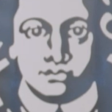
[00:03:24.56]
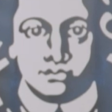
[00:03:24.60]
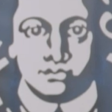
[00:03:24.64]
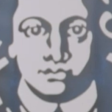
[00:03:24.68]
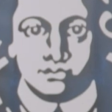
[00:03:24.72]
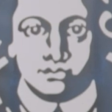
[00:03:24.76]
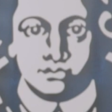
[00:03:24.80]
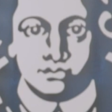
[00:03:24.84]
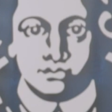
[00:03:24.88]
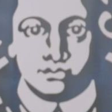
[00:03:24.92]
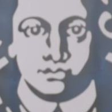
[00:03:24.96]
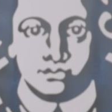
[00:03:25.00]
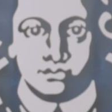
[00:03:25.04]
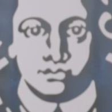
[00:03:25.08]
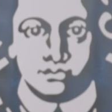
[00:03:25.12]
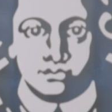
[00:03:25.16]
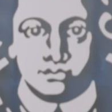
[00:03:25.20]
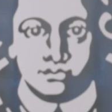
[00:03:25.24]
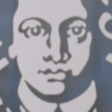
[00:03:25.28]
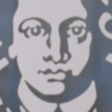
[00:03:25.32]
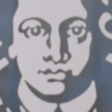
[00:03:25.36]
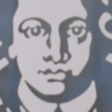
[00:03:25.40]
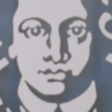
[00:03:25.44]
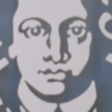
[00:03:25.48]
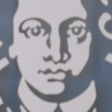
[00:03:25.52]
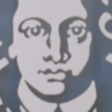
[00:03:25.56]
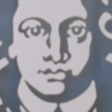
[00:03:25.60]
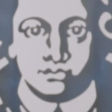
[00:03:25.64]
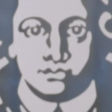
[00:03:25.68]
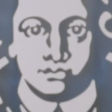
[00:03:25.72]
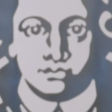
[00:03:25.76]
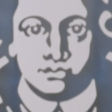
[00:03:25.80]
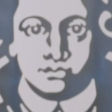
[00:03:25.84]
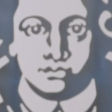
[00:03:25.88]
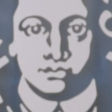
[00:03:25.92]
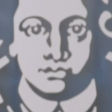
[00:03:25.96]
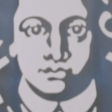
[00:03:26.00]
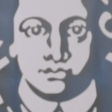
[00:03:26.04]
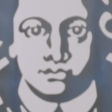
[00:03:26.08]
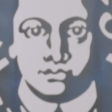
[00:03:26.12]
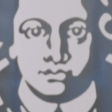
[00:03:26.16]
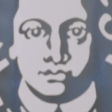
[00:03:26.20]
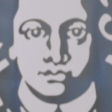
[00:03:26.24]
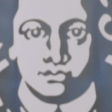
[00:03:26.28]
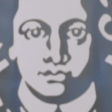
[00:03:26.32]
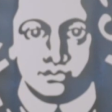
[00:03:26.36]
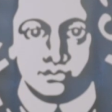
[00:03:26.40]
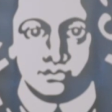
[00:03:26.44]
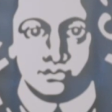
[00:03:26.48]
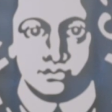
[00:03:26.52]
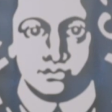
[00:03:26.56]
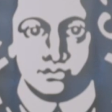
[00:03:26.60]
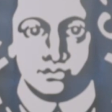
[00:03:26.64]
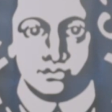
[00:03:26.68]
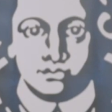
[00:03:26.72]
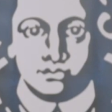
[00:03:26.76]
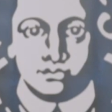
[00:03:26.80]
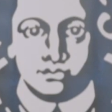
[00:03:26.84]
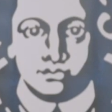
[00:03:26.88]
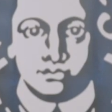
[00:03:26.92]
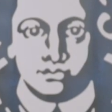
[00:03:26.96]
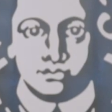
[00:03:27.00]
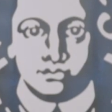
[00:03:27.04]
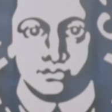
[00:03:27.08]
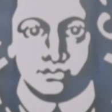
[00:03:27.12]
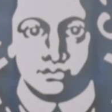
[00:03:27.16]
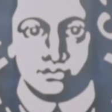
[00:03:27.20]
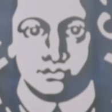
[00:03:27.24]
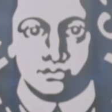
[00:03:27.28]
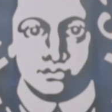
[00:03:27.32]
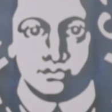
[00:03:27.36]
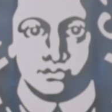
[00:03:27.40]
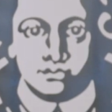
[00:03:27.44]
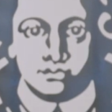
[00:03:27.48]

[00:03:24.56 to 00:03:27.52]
No words are spoken by the person on screen.